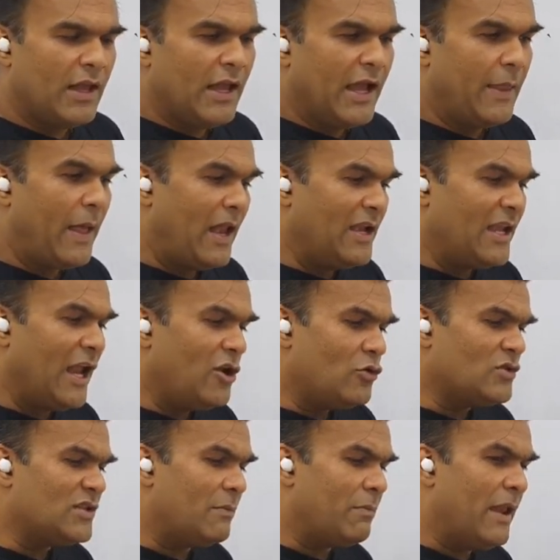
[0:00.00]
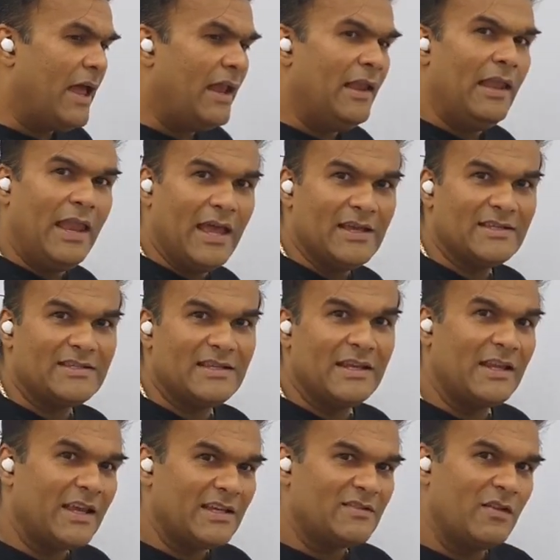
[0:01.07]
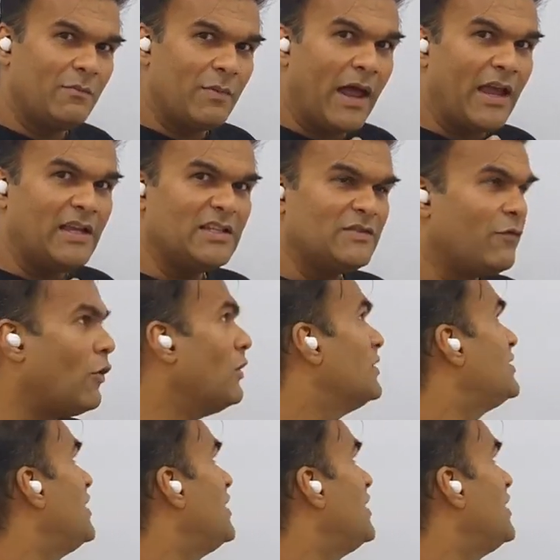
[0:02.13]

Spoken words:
and I'll tend to supply less in case the price falls